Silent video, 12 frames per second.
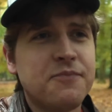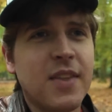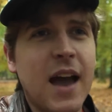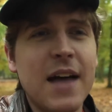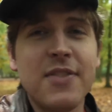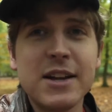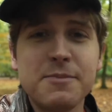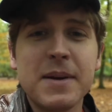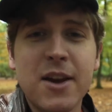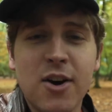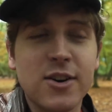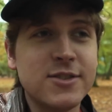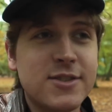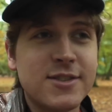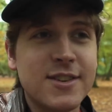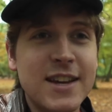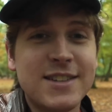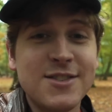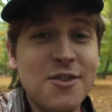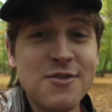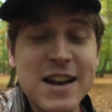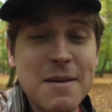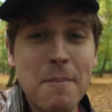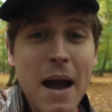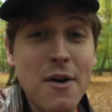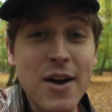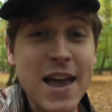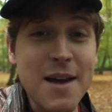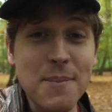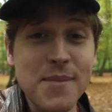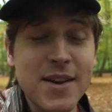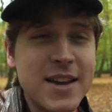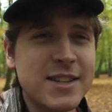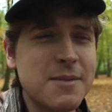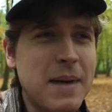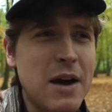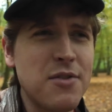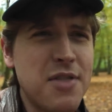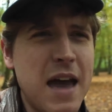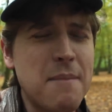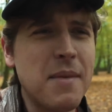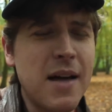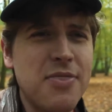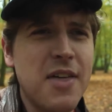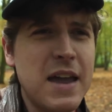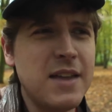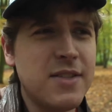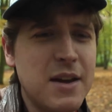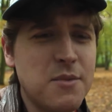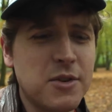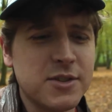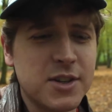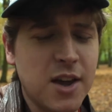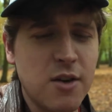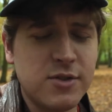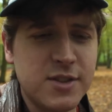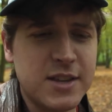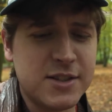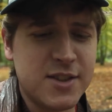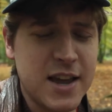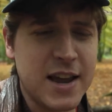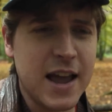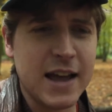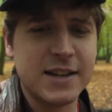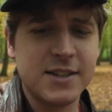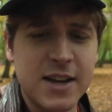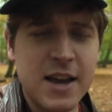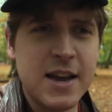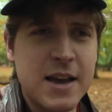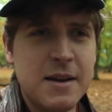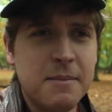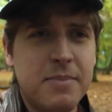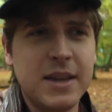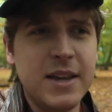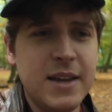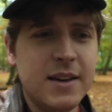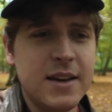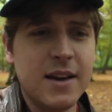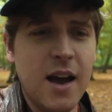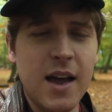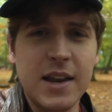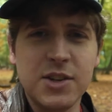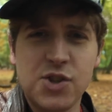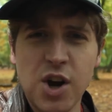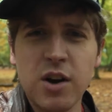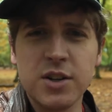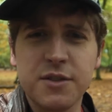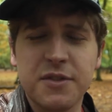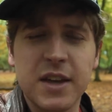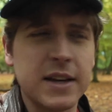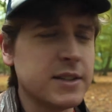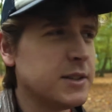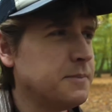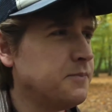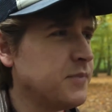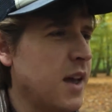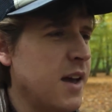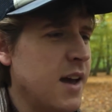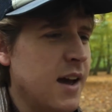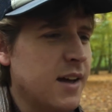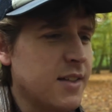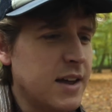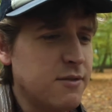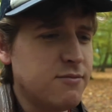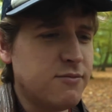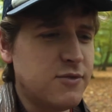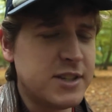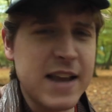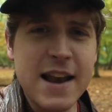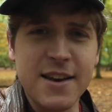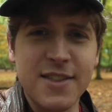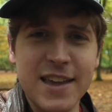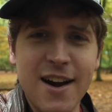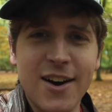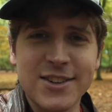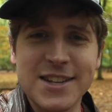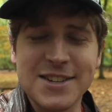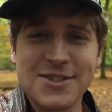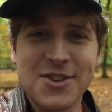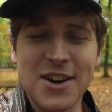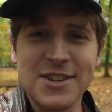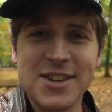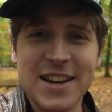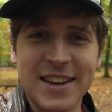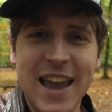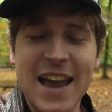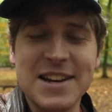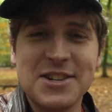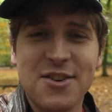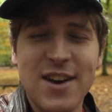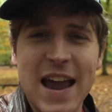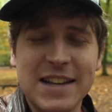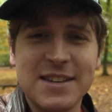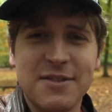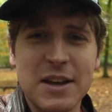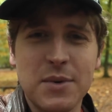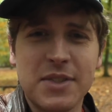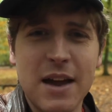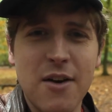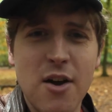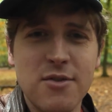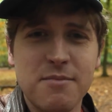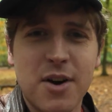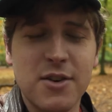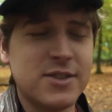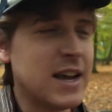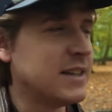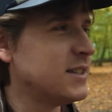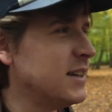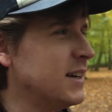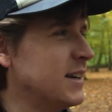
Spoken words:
And that's because it's not really about him, it's about them, and they want to go to this thing and be in charge of things. And they resent the artist trying to engage creatively with their own process.